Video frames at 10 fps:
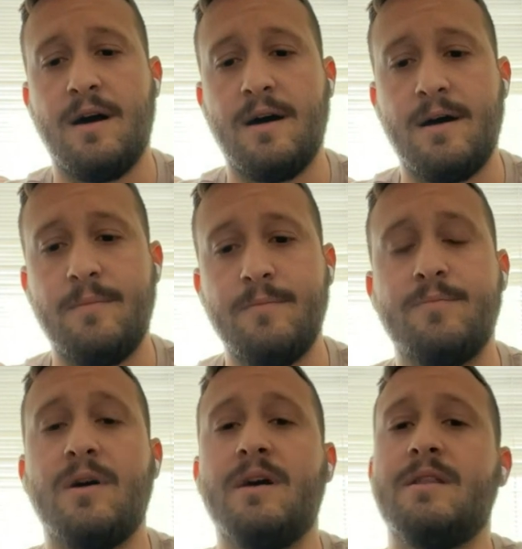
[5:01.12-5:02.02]

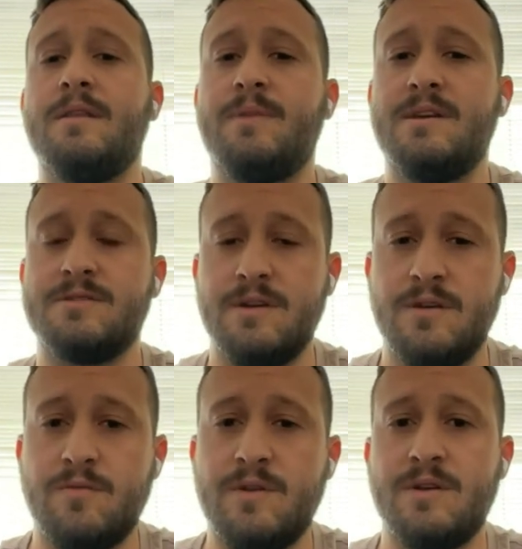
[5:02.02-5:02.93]
But
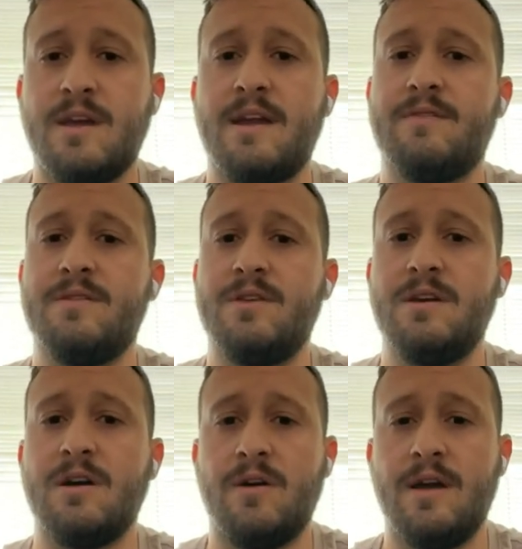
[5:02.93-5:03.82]
basically, we would get
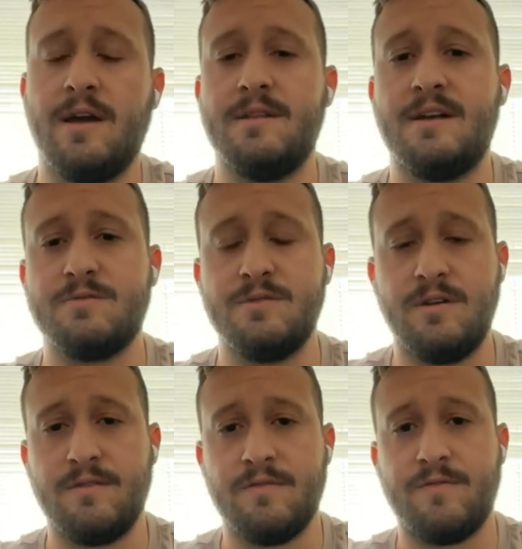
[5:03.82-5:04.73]
everything going, and that's when
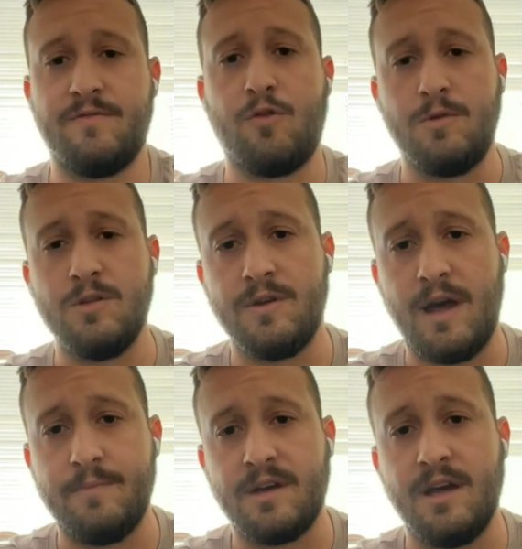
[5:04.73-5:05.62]
your formal loan
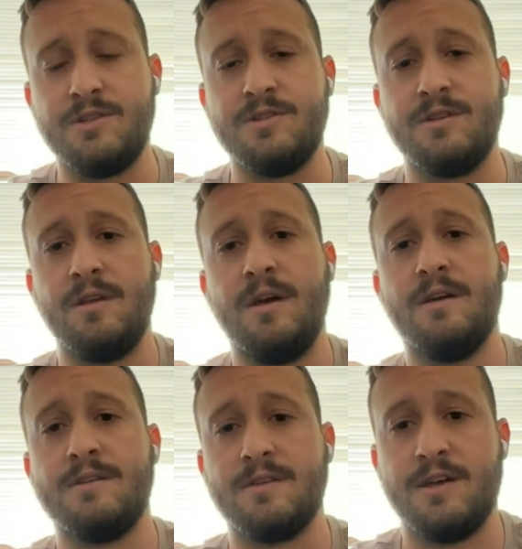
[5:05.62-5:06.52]
application
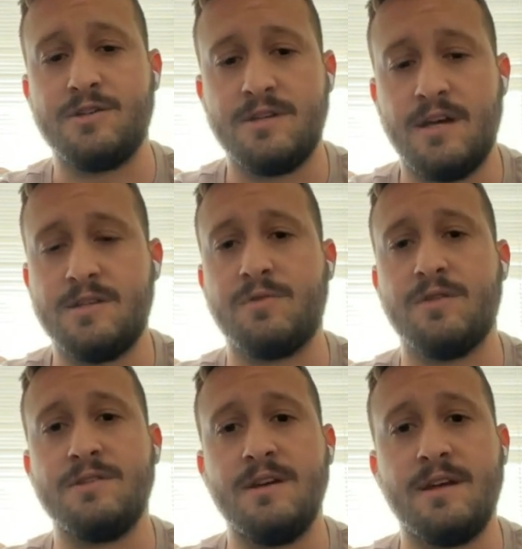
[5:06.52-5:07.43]
/ intent to
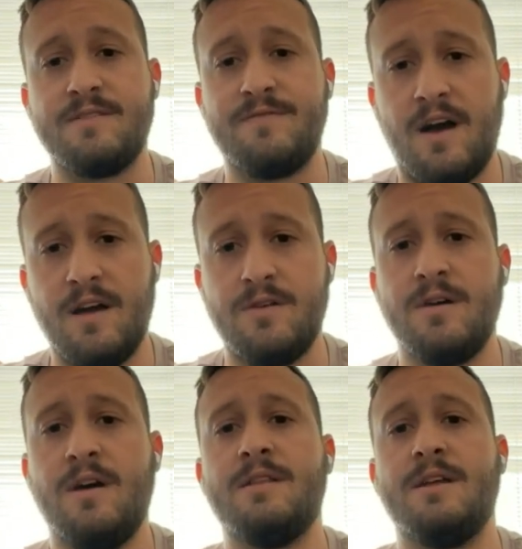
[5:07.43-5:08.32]
proceed gets
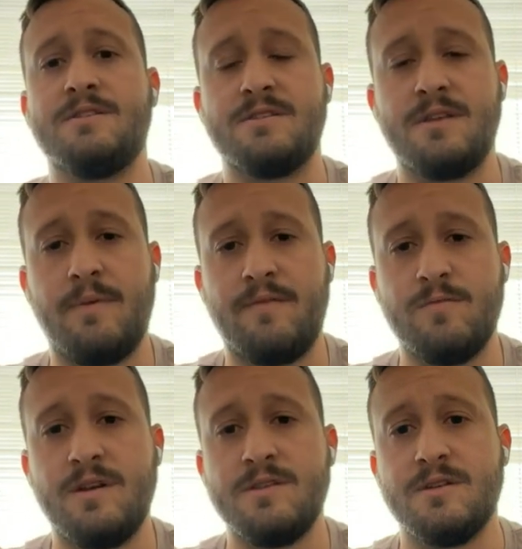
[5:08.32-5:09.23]
filed. That's a step
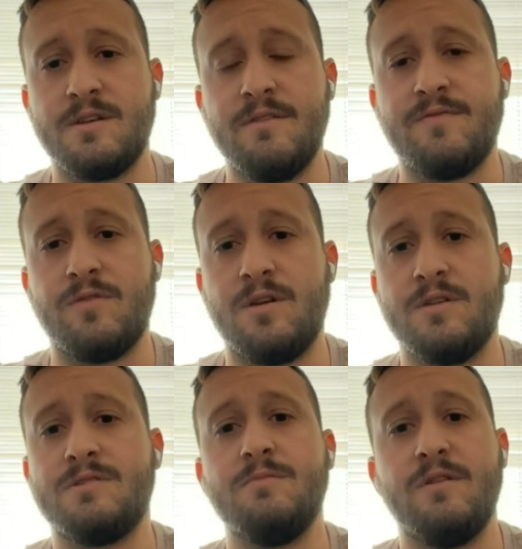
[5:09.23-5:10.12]
everybody's looking for
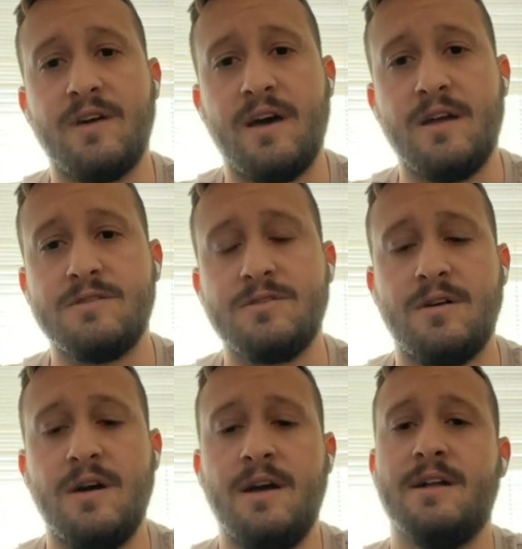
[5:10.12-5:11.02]
to move ahead.
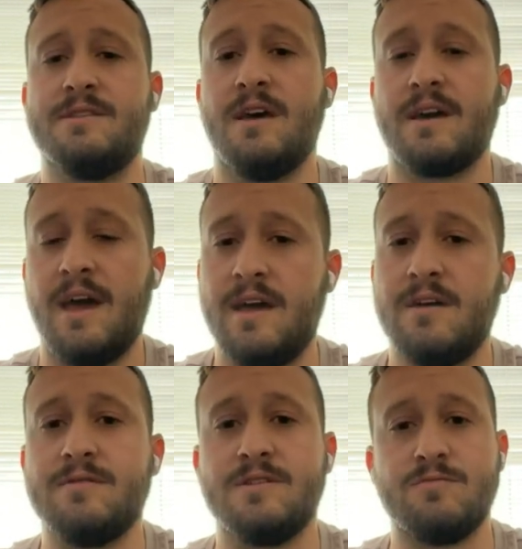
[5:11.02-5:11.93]
So it's like,
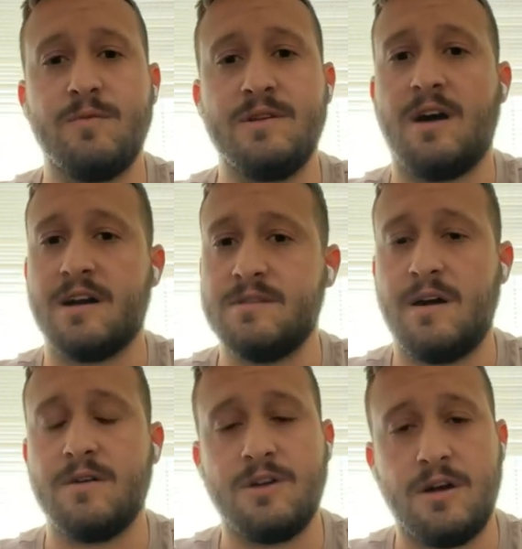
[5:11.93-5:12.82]
hey, this is what we talked
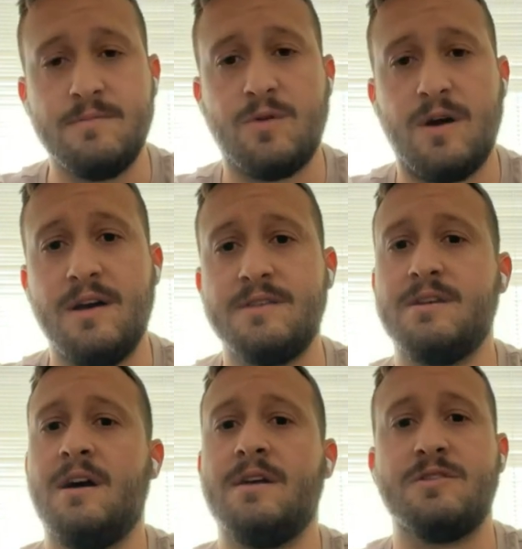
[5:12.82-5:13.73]
about terms
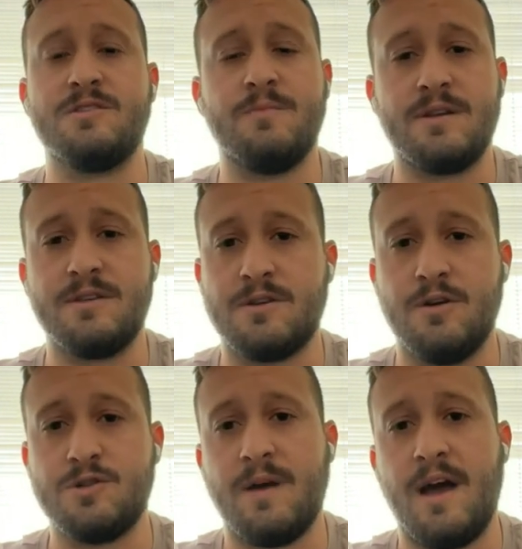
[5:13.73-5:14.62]
wise. There's a big
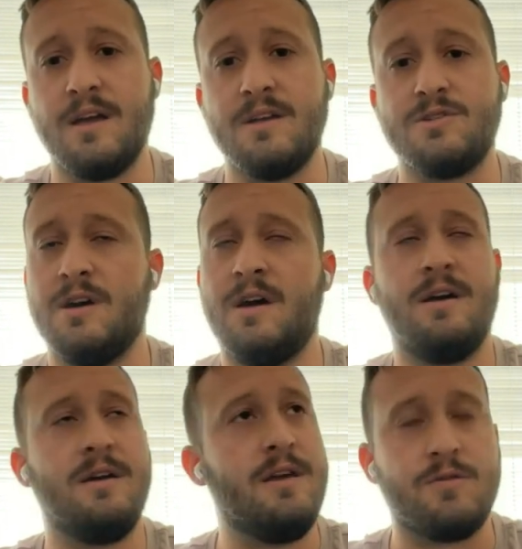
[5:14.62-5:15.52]
disclosure package,
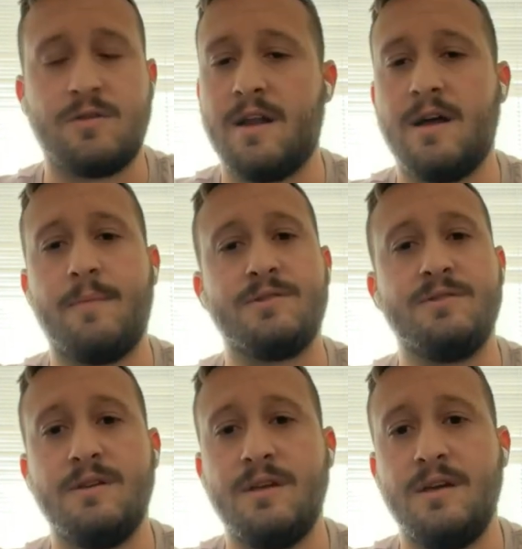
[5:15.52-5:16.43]
equal credit
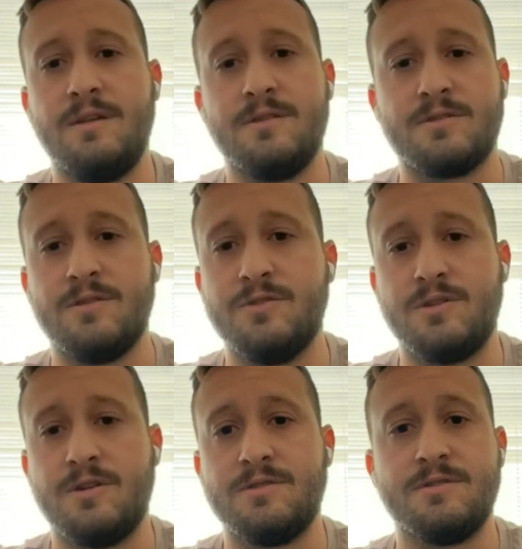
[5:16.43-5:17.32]
opportunity
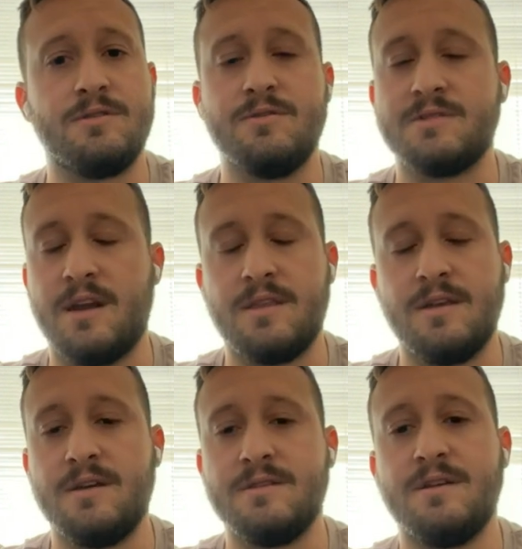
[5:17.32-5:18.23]
disclosures, those kind of
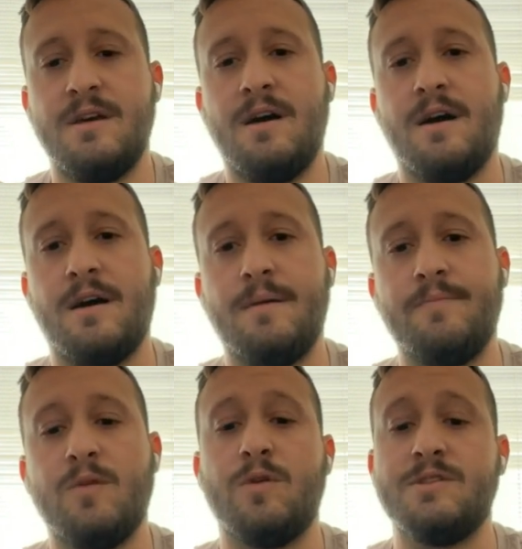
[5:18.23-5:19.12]
things.
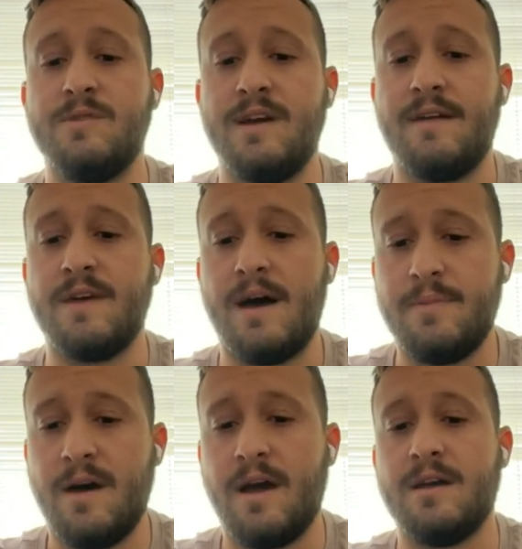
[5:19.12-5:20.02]
Once we have that
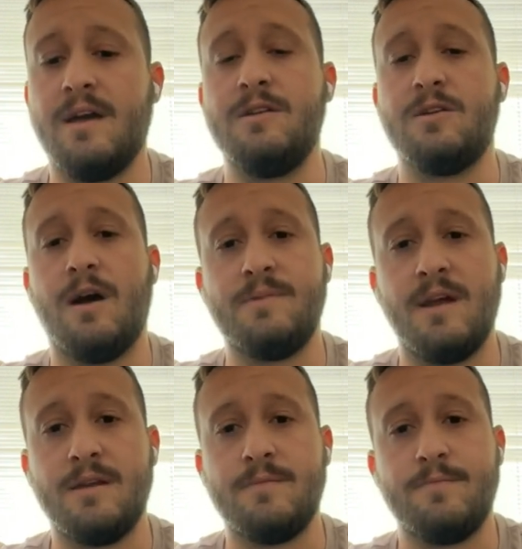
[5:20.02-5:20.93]
back and your
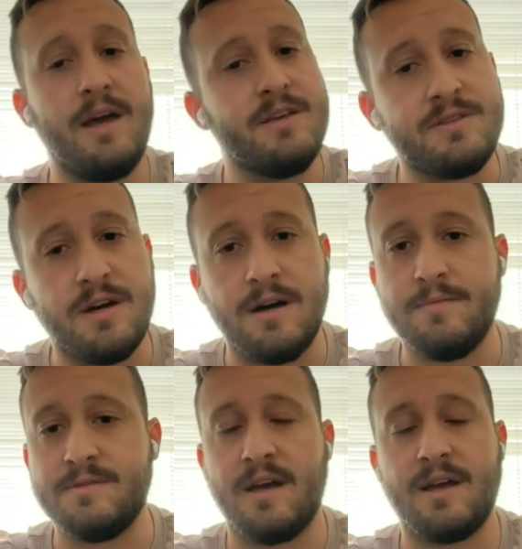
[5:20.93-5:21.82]
updated pay
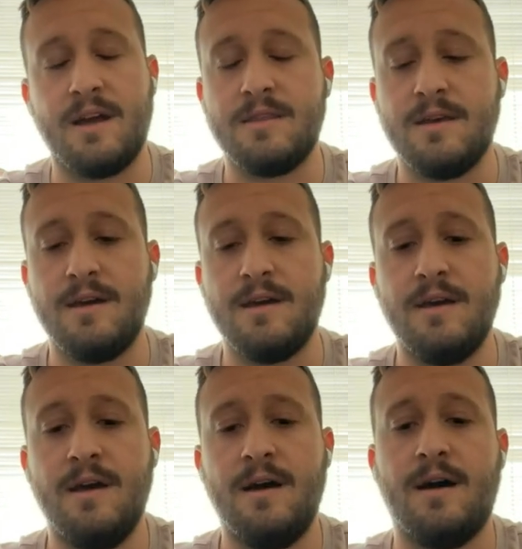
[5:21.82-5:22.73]
stubs, that kind of thing,
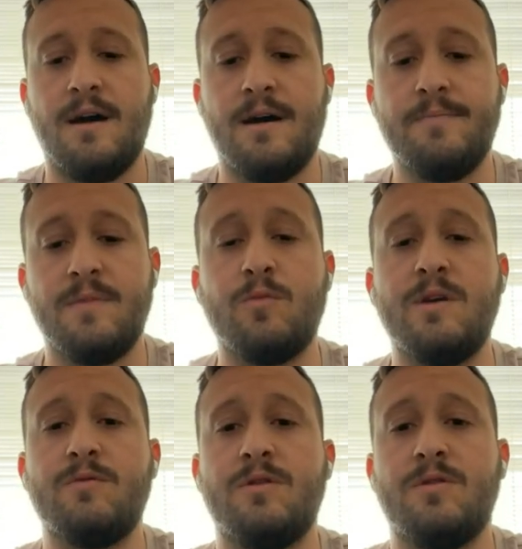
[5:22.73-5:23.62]

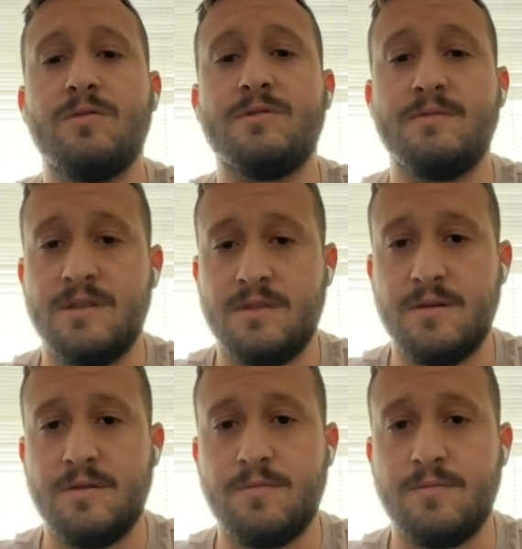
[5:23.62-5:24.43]
we will submit